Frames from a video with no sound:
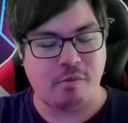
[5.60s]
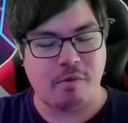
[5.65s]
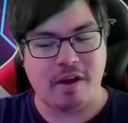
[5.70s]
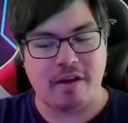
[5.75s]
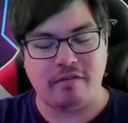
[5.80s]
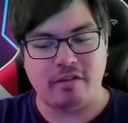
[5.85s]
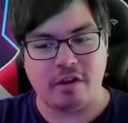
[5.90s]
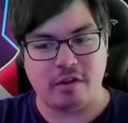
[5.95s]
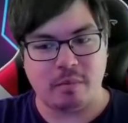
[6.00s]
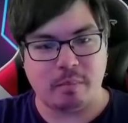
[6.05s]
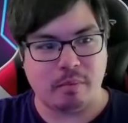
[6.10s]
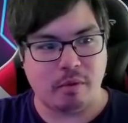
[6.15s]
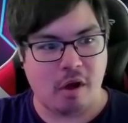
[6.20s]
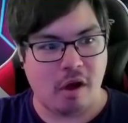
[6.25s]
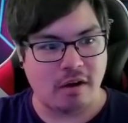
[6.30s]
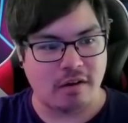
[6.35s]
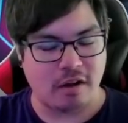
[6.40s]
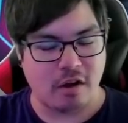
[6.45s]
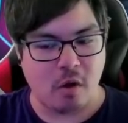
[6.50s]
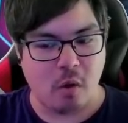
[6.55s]
we have another
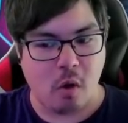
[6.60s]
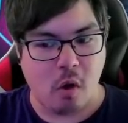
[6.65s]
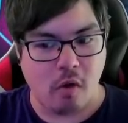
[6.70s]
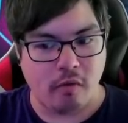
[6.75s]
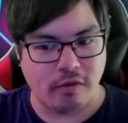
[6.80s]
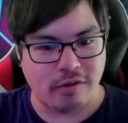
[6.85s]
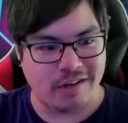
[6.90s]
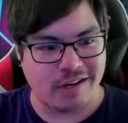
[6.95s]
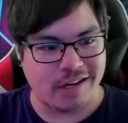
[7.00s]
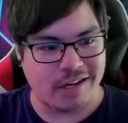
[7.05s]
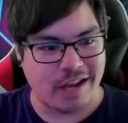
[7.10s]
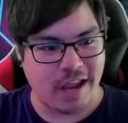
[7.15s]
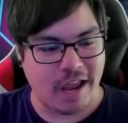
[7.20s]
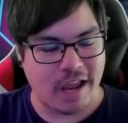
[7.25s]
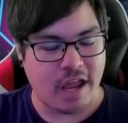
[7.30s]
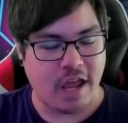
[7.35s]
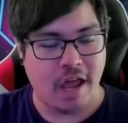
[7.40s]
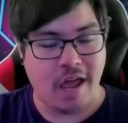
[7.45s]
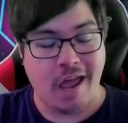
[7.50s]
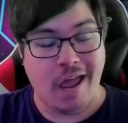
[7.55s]
blog to go over
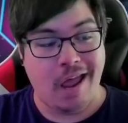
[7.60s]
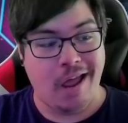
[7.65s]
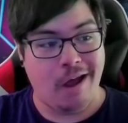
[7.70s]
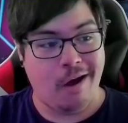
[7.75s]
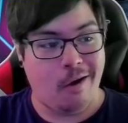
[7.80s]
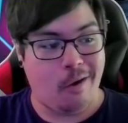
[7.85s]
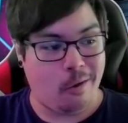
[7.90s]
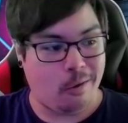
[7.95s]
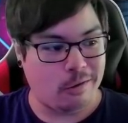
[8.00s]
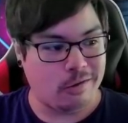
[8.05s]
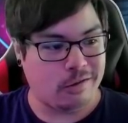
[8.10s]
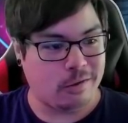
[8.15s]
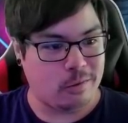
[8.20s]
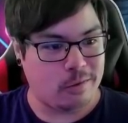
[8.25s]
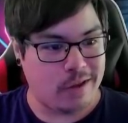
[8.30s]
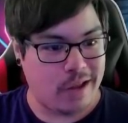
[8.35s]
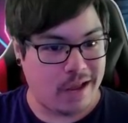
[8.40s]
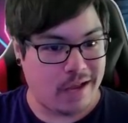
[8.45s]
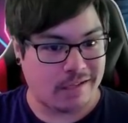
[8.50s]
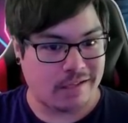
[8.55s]
today. Also,
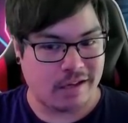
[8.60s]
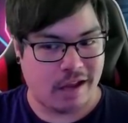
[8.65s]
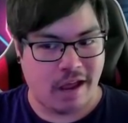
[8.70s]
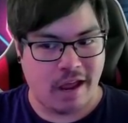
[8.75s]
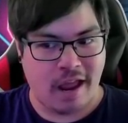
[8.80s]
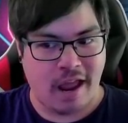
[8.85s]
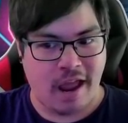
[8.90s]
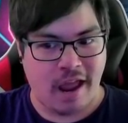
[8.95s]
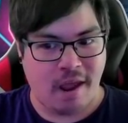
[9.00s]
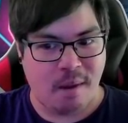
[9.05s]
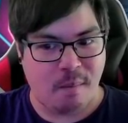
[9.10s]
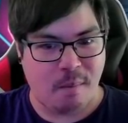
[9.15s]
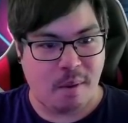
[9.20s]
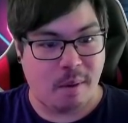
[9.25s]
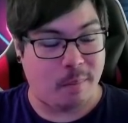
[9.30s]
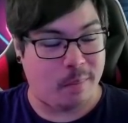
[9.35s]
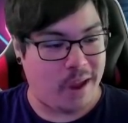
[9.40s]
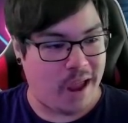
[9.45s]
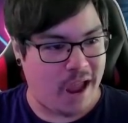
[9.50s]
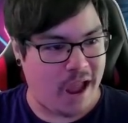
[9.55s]
yes, I am
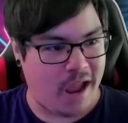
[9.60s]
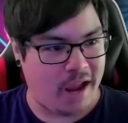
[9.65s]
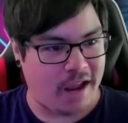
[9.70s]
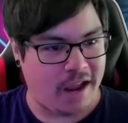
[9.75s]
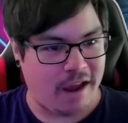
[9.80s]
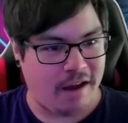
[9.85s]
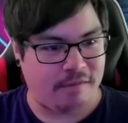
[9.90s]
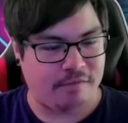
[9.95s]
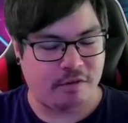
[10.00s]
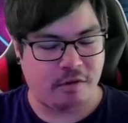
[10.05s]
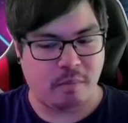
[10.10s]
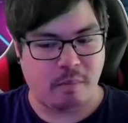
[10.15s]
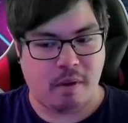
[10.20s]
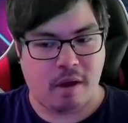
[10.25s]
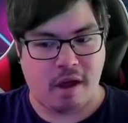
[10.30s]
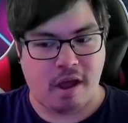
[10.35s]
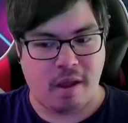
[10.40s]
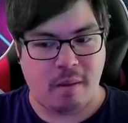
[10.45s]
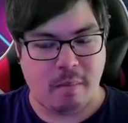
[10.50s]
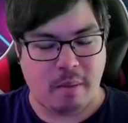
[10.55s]
back after
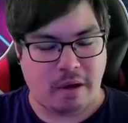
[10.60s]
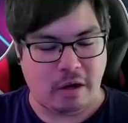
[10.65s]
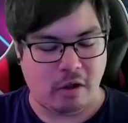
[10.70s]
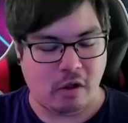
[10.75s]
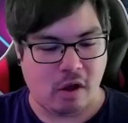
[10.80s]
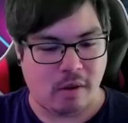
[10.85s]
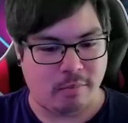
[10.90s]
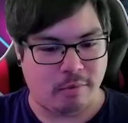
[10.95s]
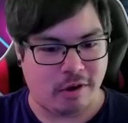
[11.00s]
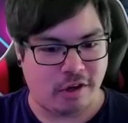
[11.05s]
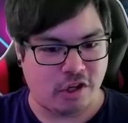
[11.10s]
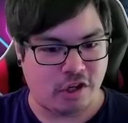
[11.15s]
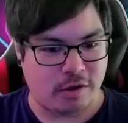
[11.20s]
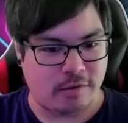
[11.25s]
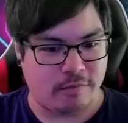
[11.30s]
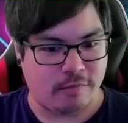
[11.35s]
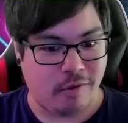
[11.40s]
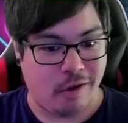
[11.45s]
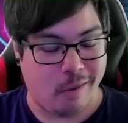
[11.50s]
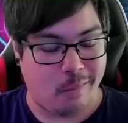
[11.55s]
my medical operation
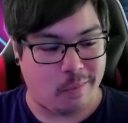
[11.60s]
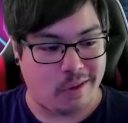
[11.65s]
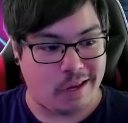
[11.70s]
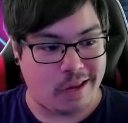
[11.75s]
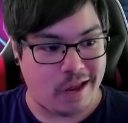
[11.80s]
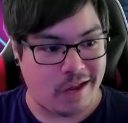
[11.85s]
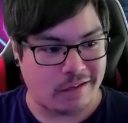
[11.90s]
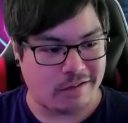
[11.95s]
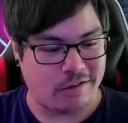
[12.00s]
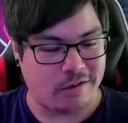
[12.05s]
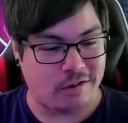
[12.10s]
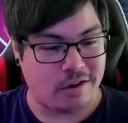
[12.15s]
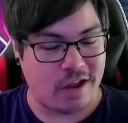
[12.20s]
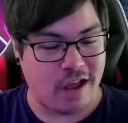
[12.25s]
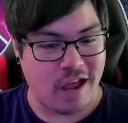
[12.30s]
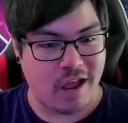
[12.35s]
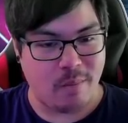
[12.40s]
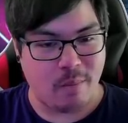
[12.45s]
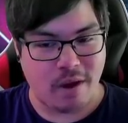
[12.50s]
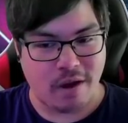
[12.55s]
from
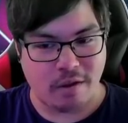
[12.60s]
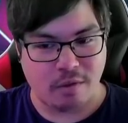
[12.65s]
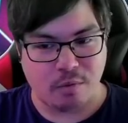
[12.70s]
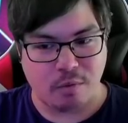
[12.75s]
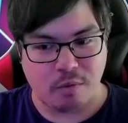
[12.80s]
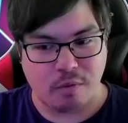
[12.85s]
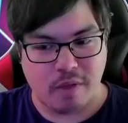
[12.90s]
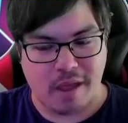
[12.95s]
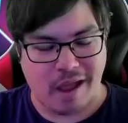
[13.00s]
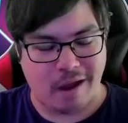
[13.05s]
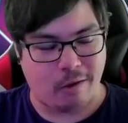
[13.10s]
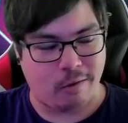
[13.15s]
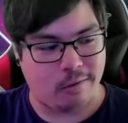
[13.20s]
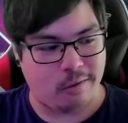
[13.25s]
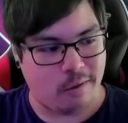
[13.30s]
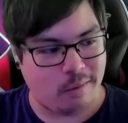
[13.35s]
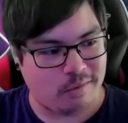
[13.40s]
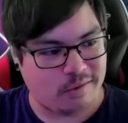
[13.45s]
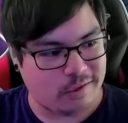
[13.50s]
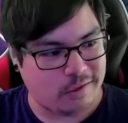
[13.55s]
yesterday. I made it through that,
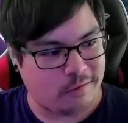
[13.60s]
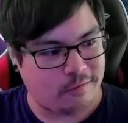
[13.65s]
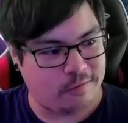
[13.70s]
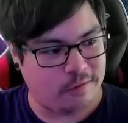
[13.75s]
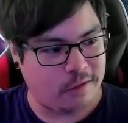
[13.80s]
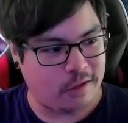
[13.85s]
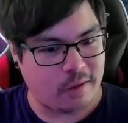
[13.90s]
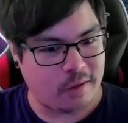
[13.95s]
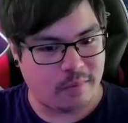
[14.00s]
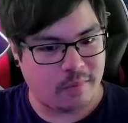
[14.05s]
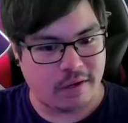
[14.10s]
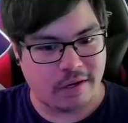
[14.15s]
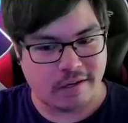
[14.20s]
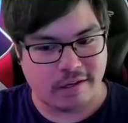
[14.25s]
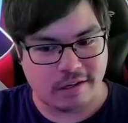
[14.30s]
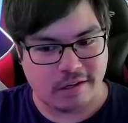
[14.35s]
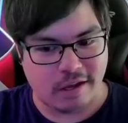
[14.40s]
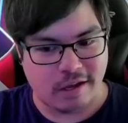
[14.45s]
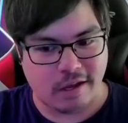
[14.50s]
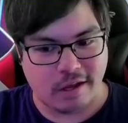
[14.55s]
although I'm still feeling a
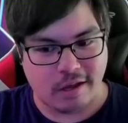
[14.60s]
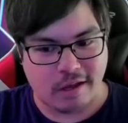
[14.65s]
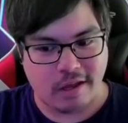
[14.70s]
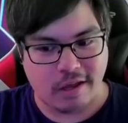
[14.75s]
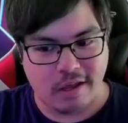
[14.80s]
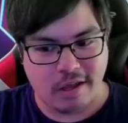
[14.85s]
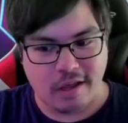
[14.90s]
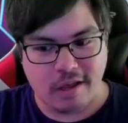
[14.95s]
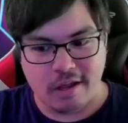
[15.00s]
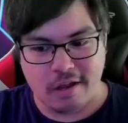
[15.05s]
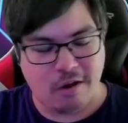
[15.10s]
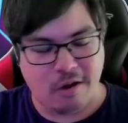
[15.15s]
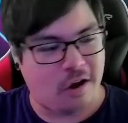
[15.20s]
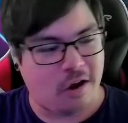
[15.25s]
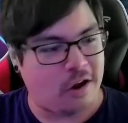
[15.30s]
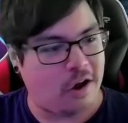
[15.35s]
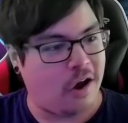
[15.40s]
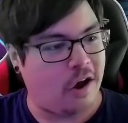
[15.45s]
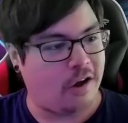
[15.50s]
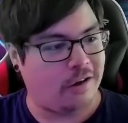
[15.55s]
bit uh, not
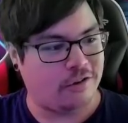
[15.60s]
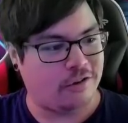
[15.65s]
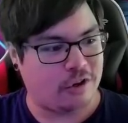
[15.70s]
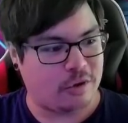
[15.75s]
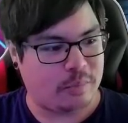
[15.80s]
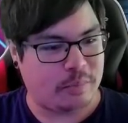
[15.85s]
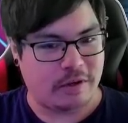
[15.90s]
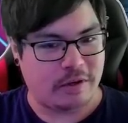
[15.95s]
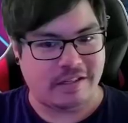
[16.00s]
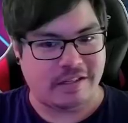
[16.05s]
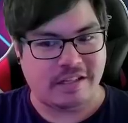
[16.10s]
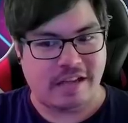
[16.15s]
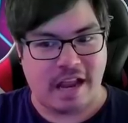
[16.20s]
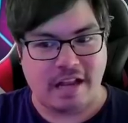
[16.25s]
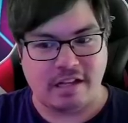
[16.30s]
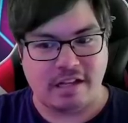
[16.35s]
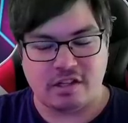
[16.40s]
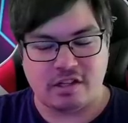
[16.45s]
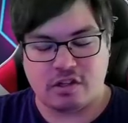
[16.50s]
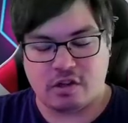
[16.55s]
one hundred
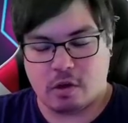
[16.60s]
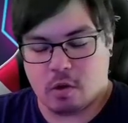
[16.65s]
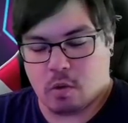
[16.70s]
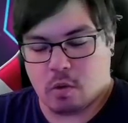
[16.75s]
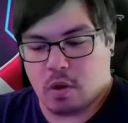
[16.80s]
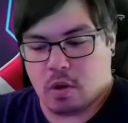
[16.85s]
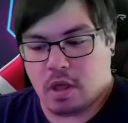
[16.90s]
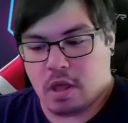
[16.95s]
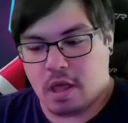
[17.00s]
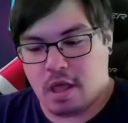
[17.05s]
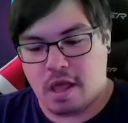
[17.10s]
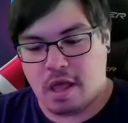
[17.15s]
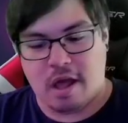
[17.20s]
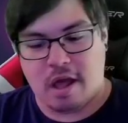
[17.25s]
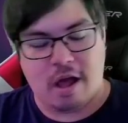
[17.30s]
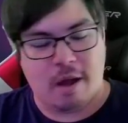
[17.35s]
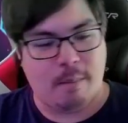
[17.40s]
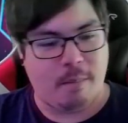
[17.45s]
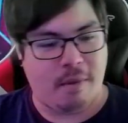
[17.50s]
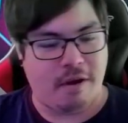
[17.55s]
percent, so
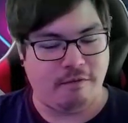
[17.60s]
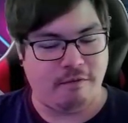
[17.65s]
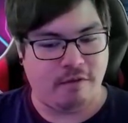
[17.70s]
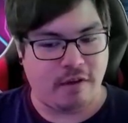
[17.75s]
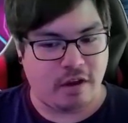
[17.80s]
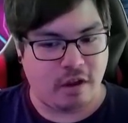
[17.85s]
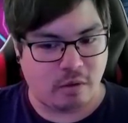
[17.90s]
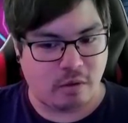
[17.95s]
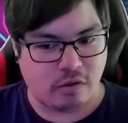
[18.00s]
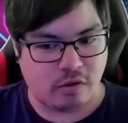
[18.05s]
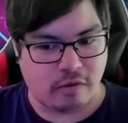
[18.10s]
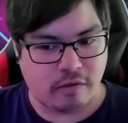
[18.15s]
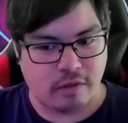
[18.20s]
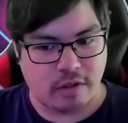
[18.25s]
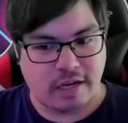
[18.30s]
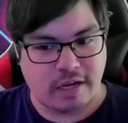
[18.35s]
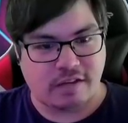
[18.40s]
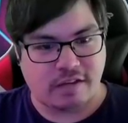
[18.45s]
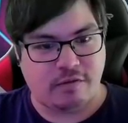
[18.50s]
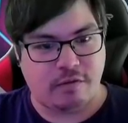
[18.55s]
uh, my videos over the
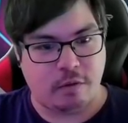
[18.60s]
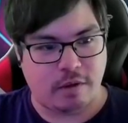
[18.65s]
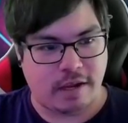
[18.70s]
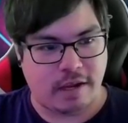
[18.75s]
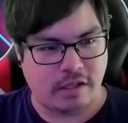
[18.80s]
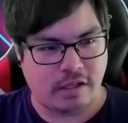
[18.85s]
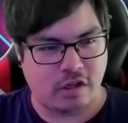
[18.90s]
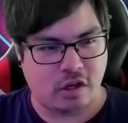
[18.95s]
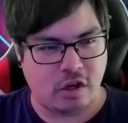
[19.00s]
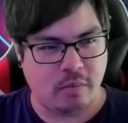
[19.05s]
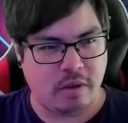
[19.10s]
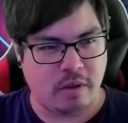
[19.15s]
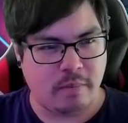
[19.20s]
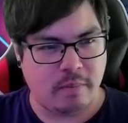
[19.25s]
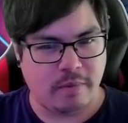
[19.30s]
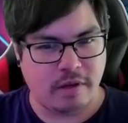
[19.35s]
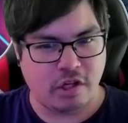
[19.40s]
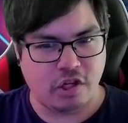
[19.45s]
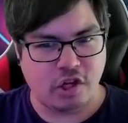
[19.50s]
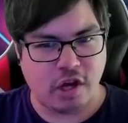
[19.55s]
next few days could be a
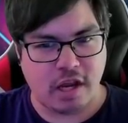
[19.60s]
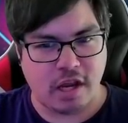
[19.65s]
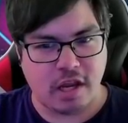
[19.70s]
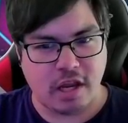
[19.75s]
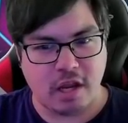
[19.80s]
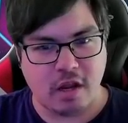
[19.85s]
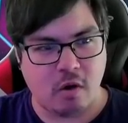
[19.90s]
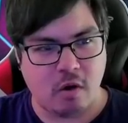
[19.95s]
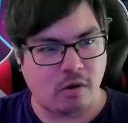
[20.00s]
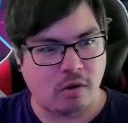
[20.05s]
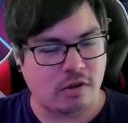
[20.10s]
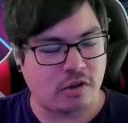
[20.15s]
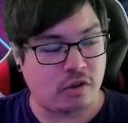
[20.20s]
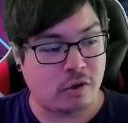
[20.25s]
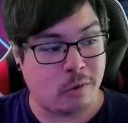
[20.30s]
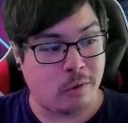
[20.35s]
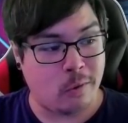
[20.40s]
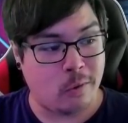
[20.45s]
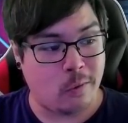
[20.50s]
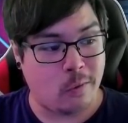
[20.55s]
bit shaky.
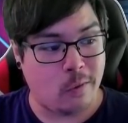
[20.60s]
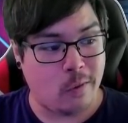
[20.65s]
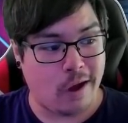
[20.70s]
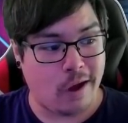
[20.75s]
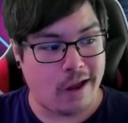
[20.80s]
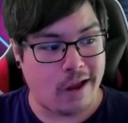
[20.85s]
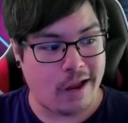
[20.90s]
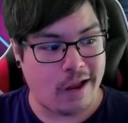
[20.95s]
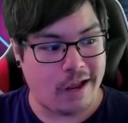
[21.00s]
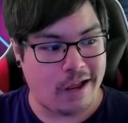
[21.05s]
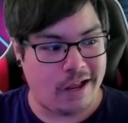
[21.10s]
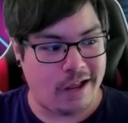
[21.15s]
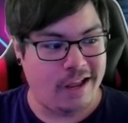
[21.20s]
Also, I